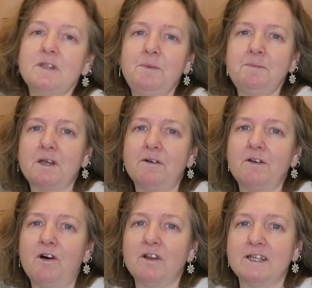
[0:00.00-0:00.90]
when we go
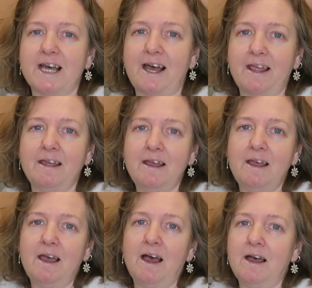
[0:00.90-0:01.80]
on holiday,
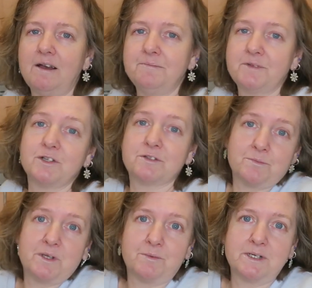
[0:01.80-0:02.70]

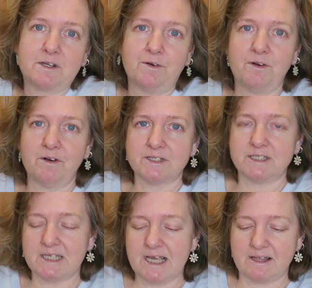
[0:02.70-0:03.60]
because we always go on
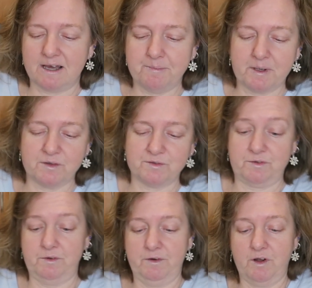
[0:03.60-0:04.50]
holiday together,
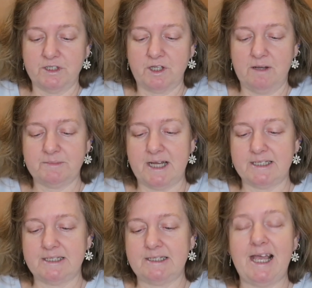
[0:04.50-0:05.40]
because 9 times out
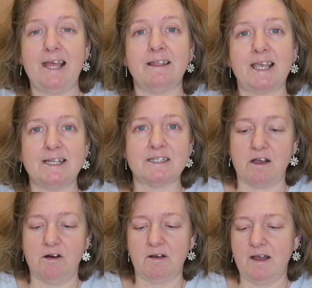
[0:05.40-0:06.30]
of 10 the kids
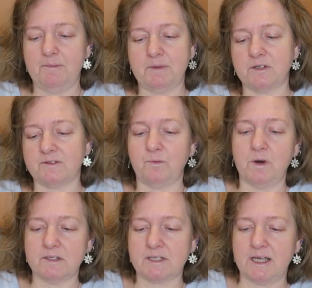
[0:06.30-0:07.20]
can't come because of
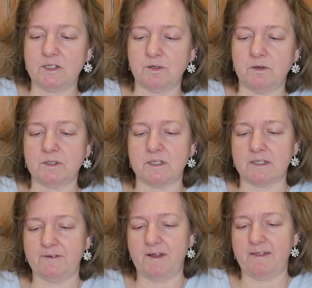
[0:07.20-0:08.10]
work schedules and
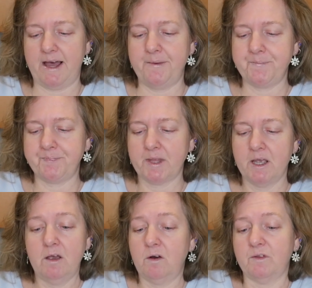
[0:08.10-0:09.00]
stuff like that,
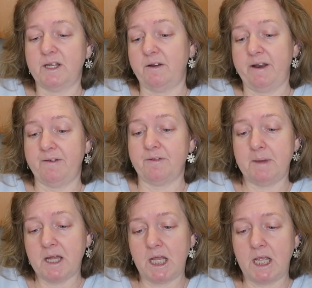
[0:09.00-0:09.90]
or they don't have the
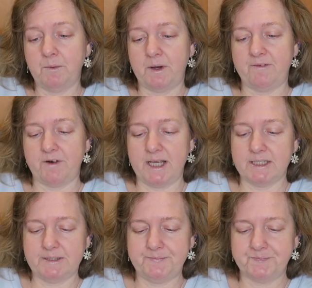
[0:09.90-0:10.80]
money, whatever it
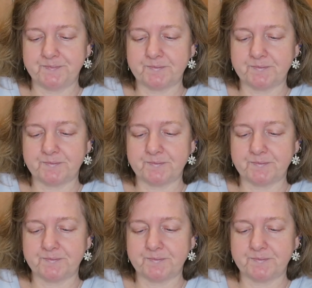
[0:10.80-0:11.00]
is.